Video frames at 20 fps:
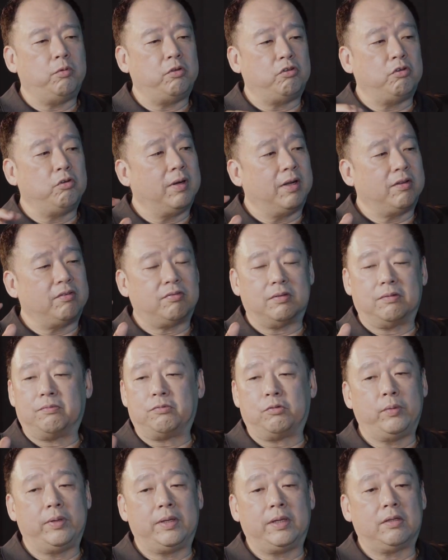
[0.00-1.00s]
which you guys are
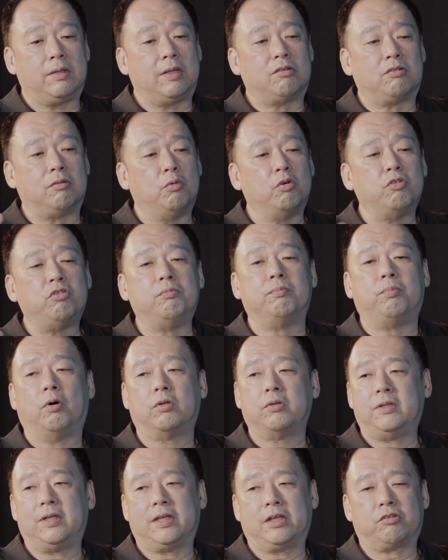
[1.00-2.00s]
doing it. That's the most
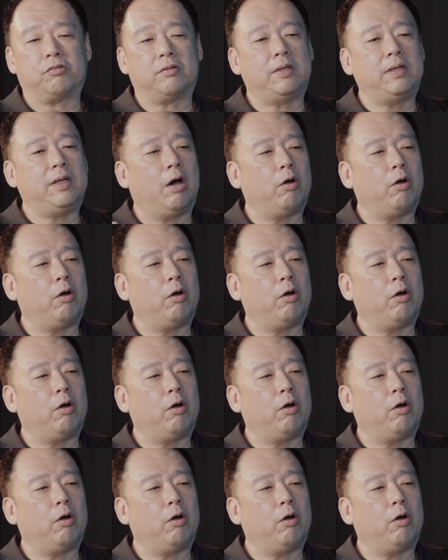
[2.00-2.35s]
important actually.